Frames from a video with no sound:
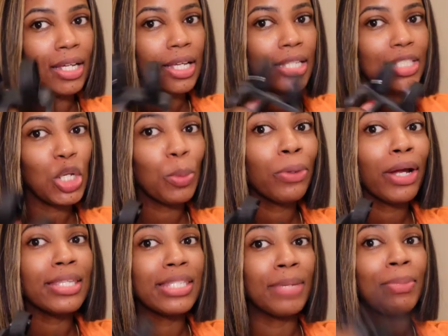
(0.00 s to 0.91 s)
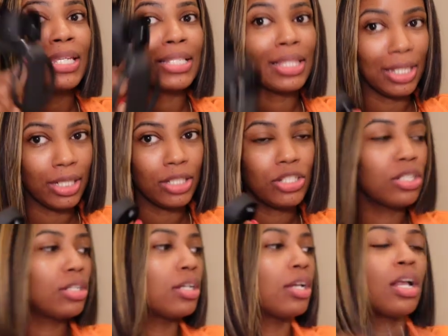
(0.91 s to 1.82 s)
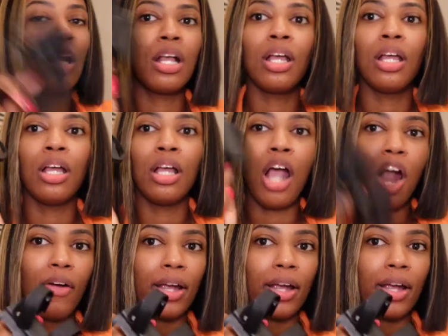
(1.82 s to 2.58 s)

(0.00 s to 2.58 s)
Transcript: It's a little pricey, but it's clutch. All